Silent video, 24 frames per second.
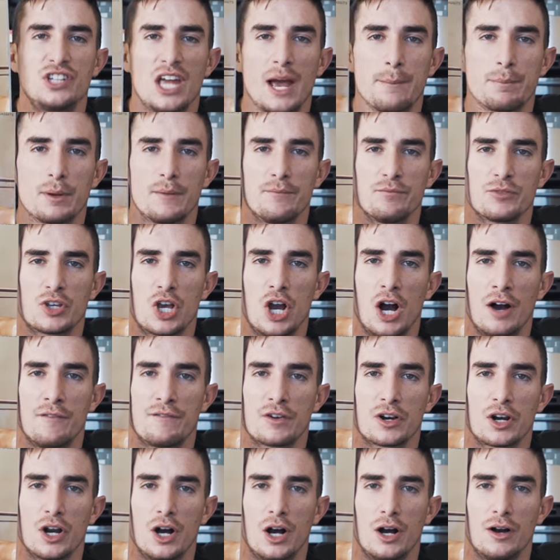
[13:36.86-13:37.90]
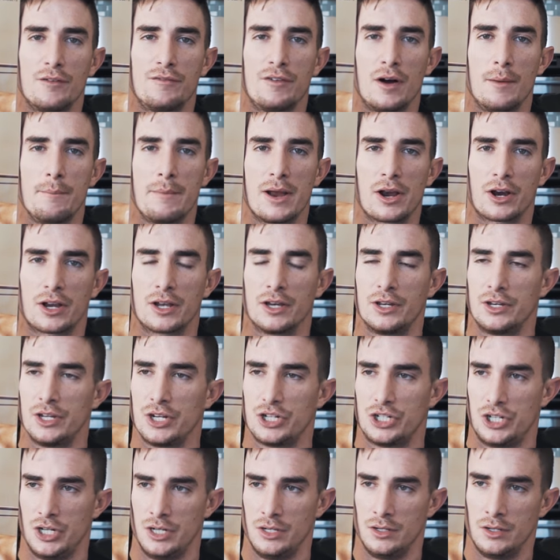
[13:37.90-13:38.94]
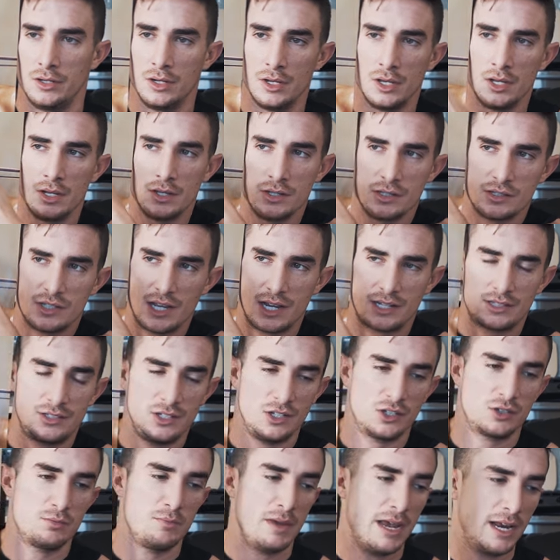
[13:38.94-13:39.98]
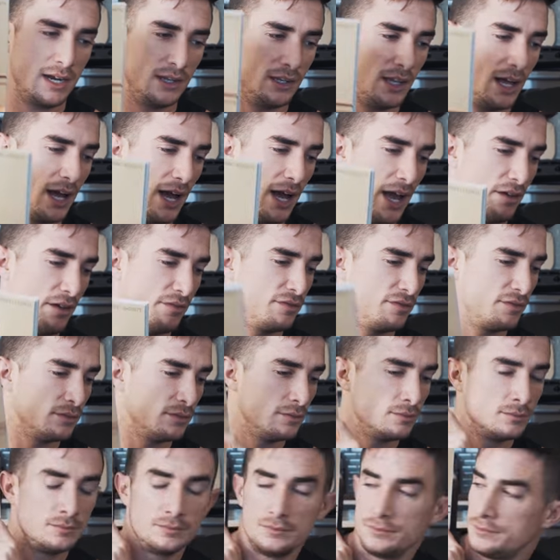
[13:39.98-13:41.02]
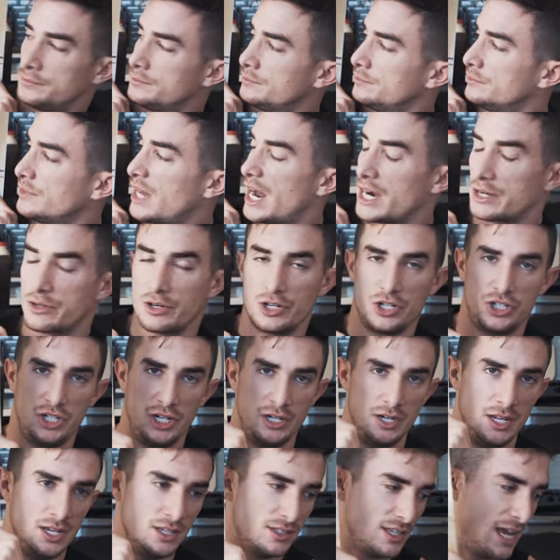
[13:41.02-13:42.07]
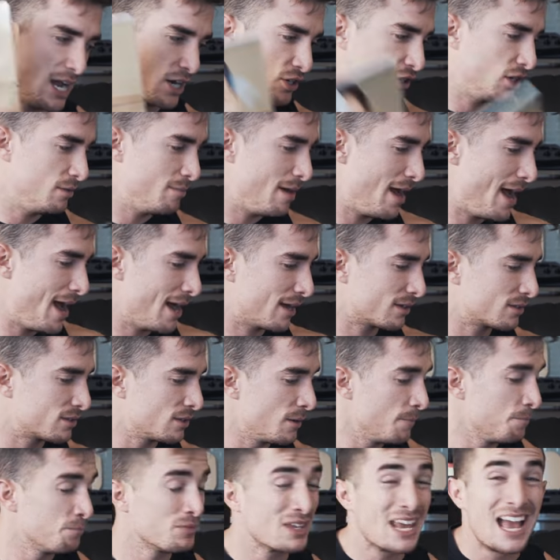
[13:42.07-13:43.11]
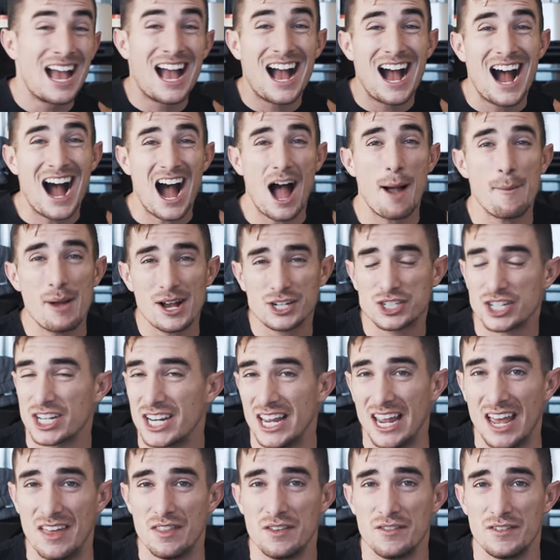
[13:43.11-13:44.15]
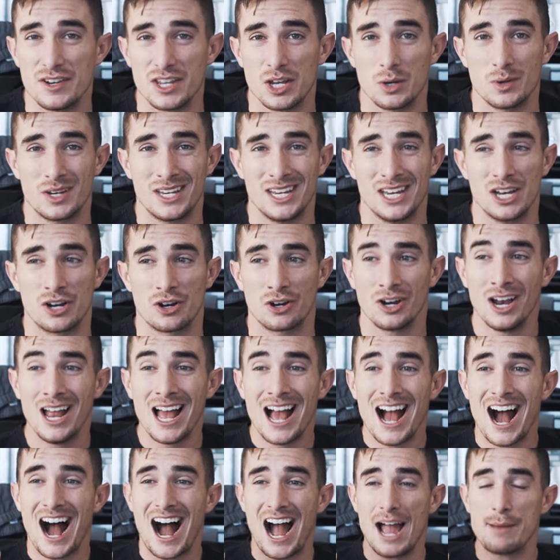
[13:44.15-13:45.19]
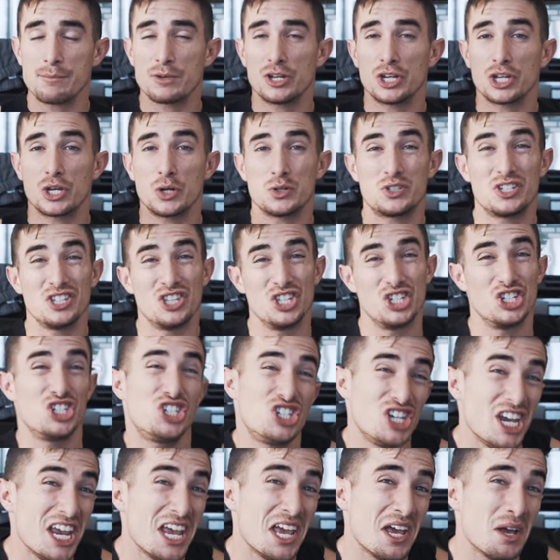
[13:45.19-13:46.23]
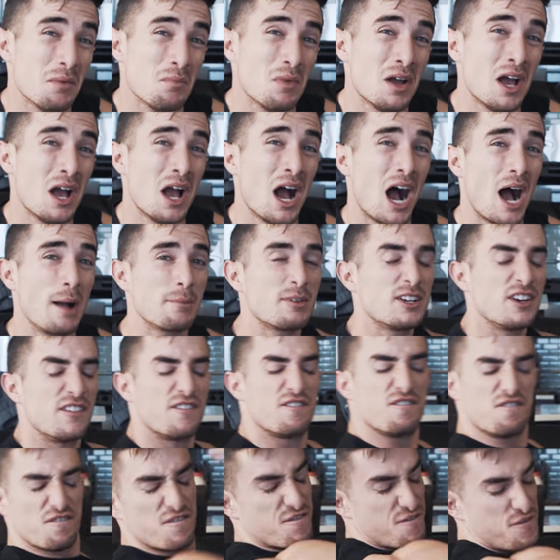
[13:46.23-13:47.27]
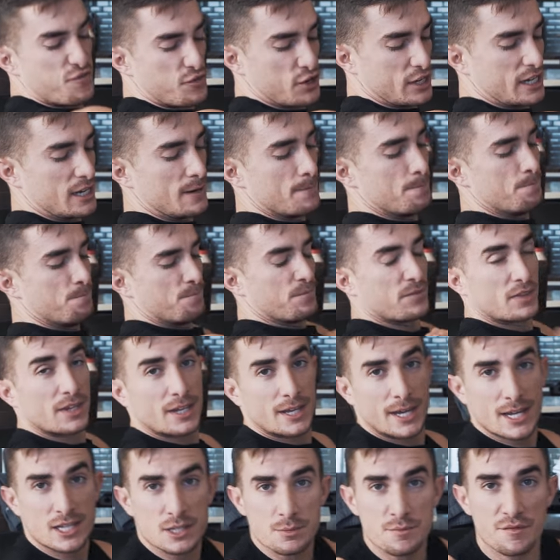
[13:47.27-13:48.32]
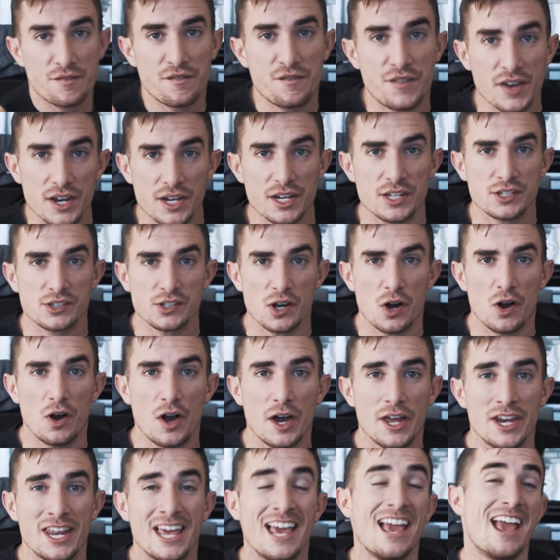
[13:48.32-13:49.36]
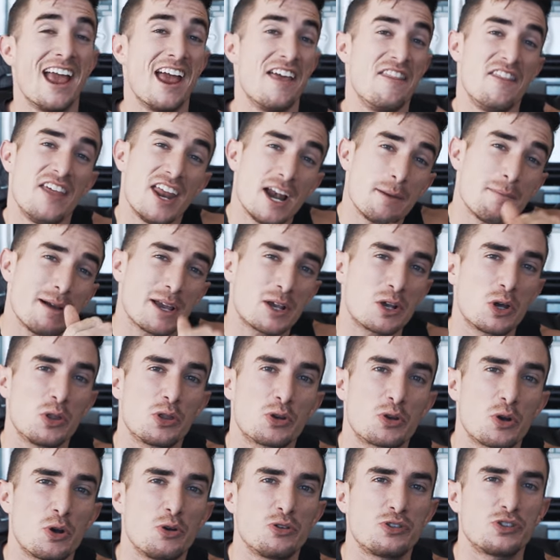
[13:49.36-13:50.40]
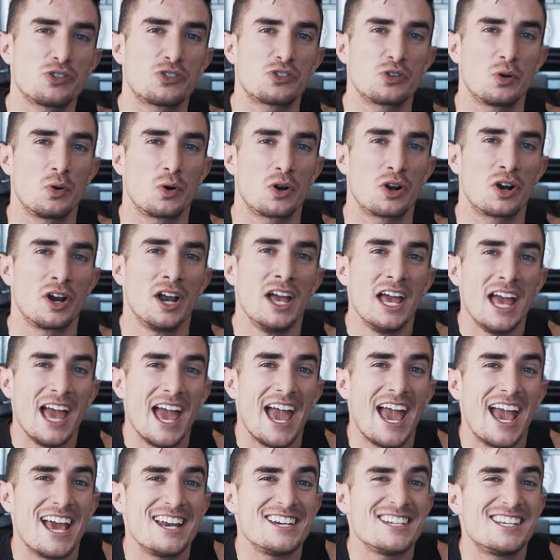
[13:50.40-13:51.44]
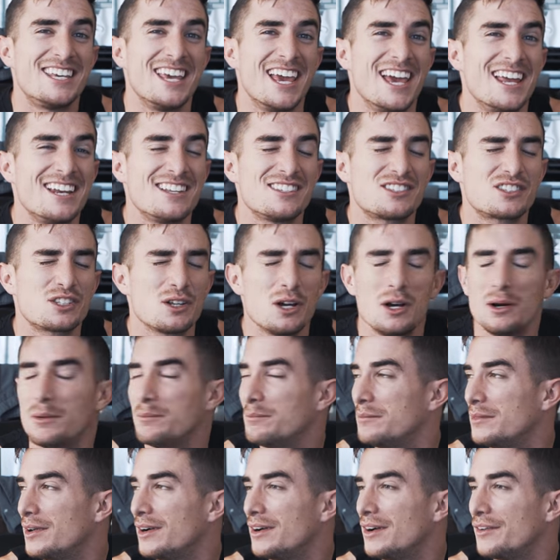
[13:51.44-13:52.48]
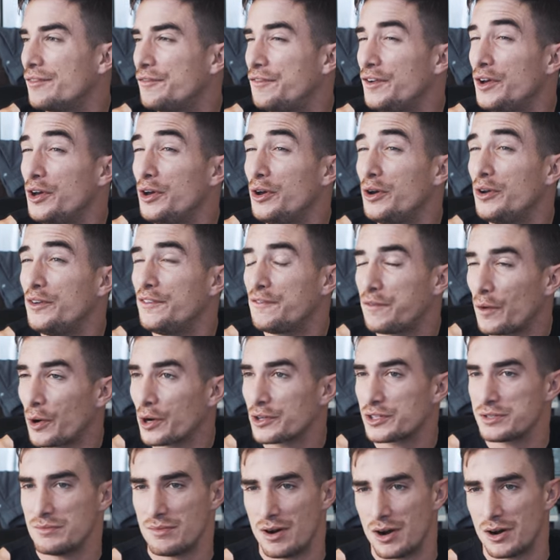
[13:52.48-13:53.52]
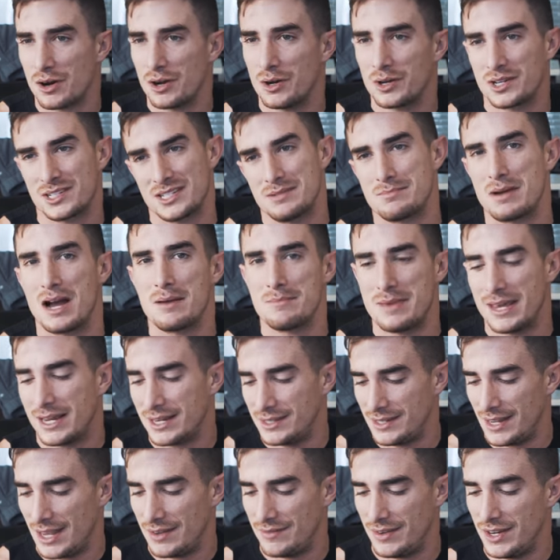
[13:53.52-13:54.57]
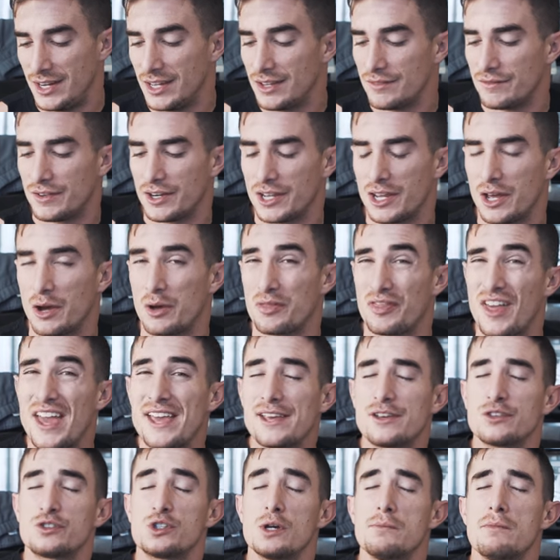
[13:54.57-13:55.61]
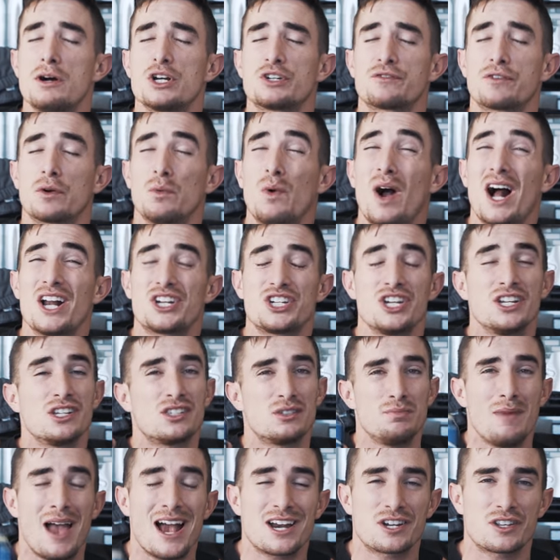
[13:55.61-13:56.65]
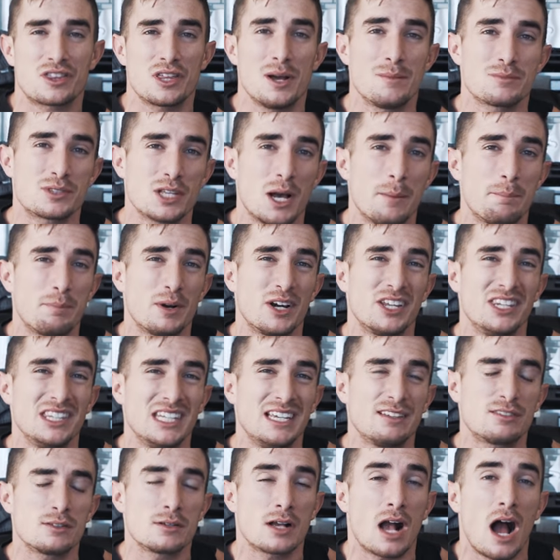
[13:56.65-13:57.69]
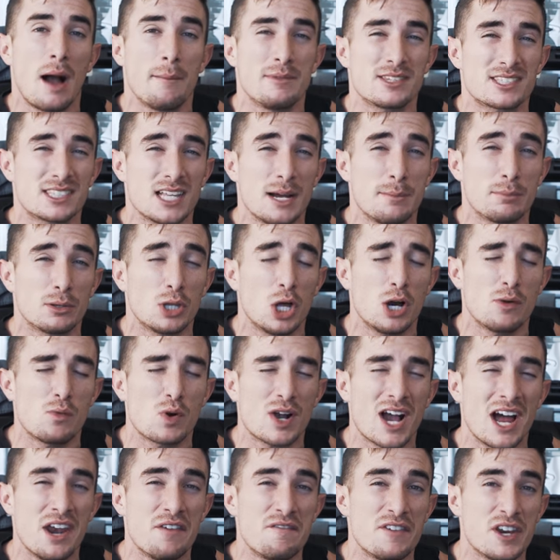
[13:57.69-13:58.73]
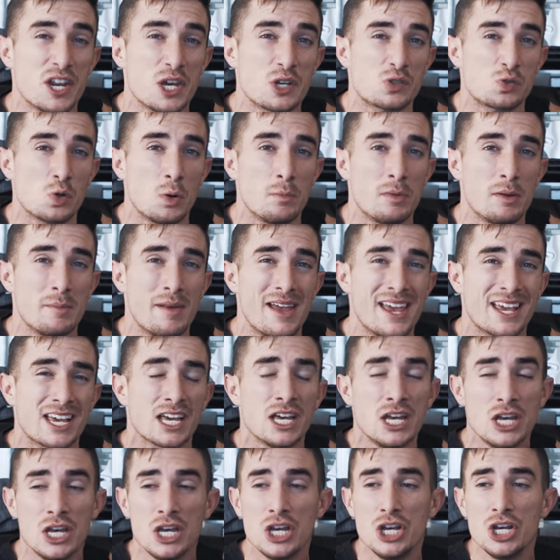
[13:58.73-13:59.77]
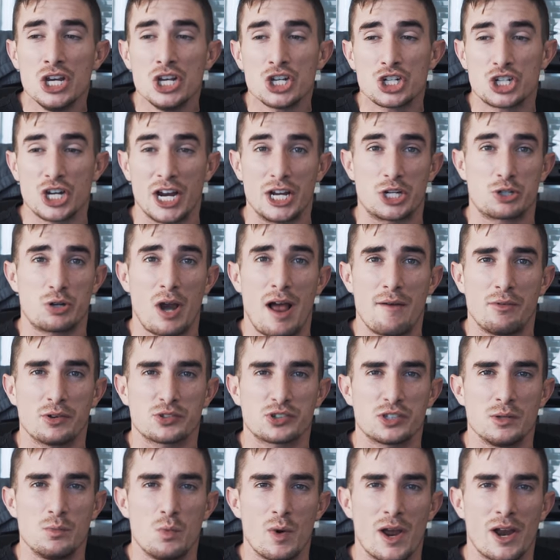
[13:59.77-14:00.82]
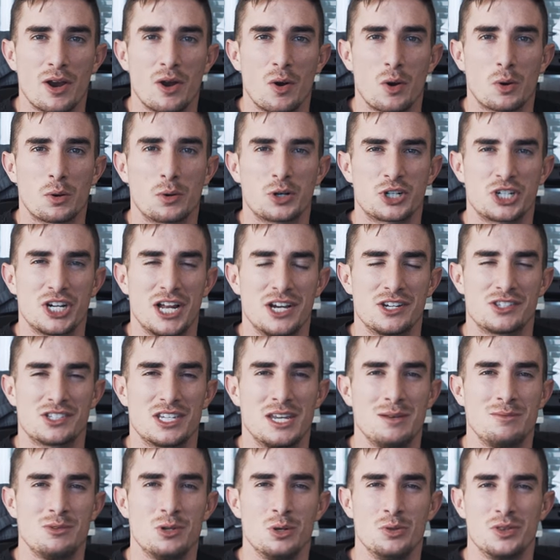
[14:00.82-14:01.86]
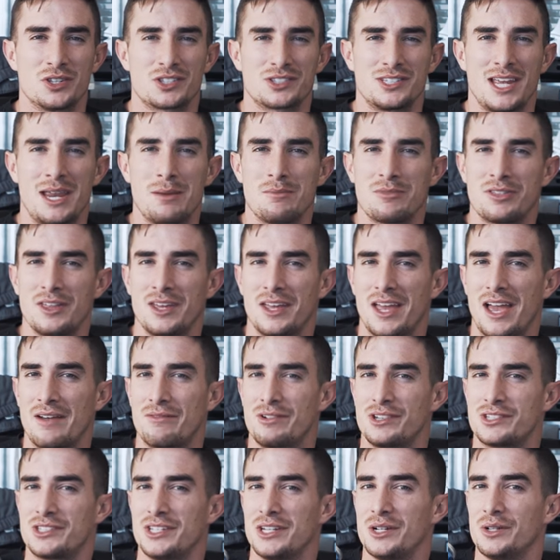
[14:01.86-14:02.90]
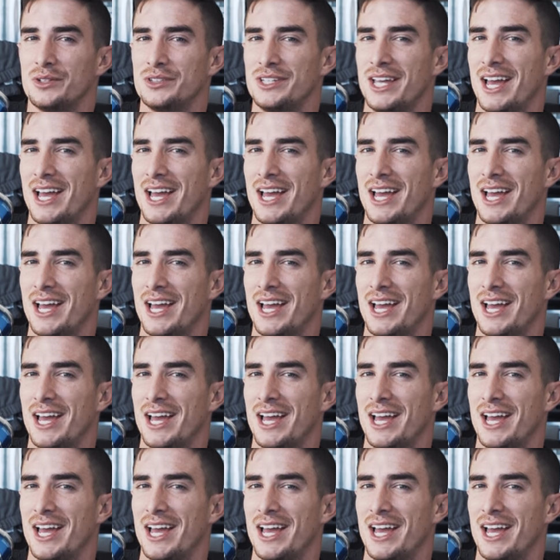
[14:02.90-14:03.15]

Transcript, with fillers: step, cover of America edition. Sexiest man alive. Not Christian, is actually Maxx. I'm actually gonna end the video here. I'm gonna go to the gym, I'm gonna freaking get some fitness on, and then I might go to the grocery store and get some food for tomorrow because I might make a day of eating video. Thank you so much for watching. Smash the thumbs up button, leave some comments down below what kind of videos you want me to make. Should I travel somewhere or should I just keep doing the same thing every single